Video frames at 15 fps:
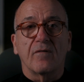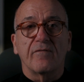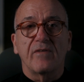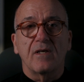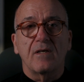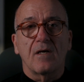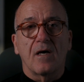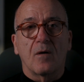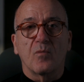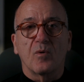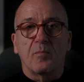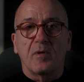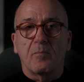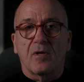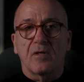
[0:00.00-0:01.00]
Vietnam would
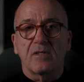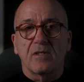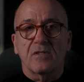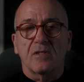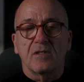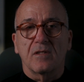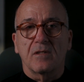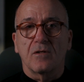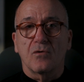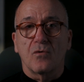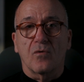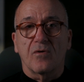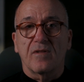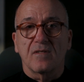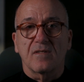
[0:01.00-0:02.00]
be partitioned into
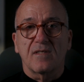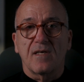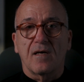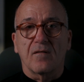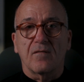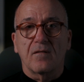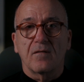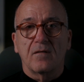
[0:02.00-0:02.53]
North and South.